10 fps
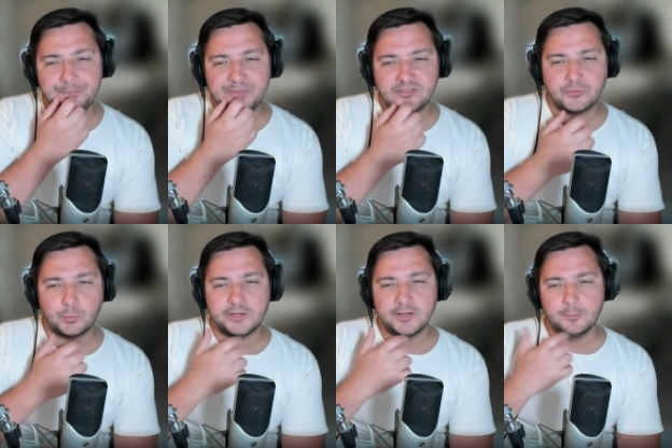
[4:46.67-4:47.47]
This is
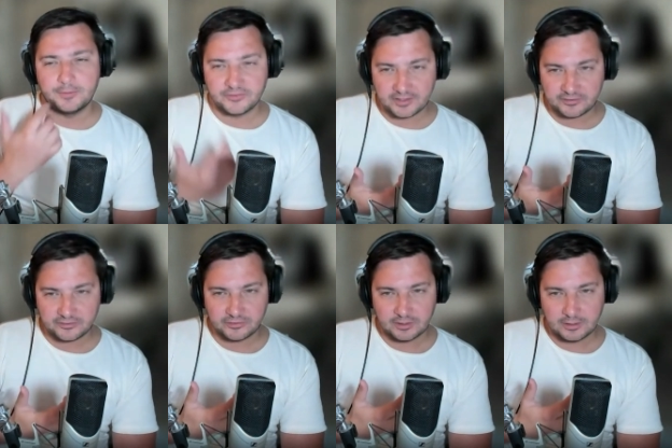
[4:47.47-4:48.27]
where your
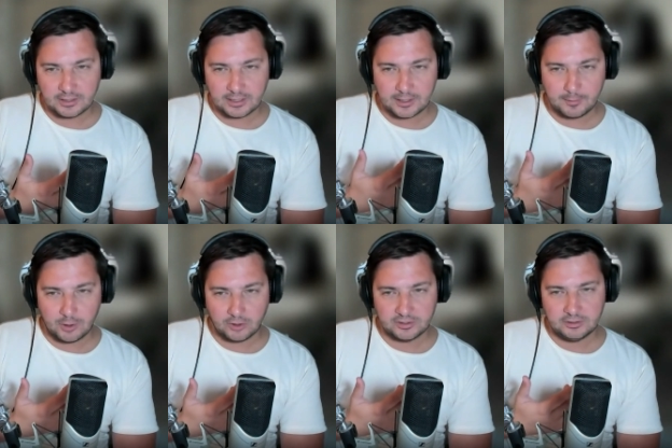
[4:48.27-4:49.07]
business
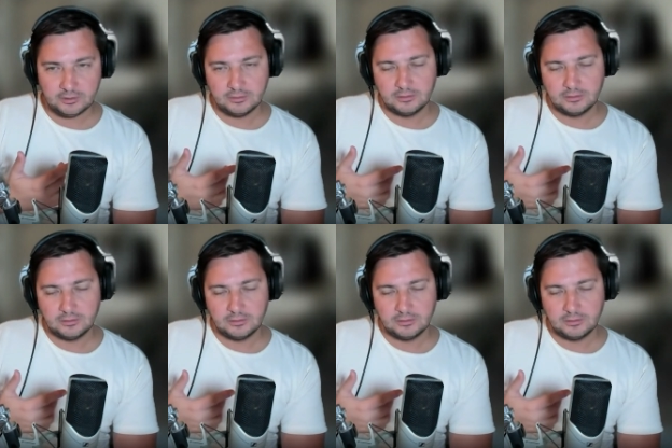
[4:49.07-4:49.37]
model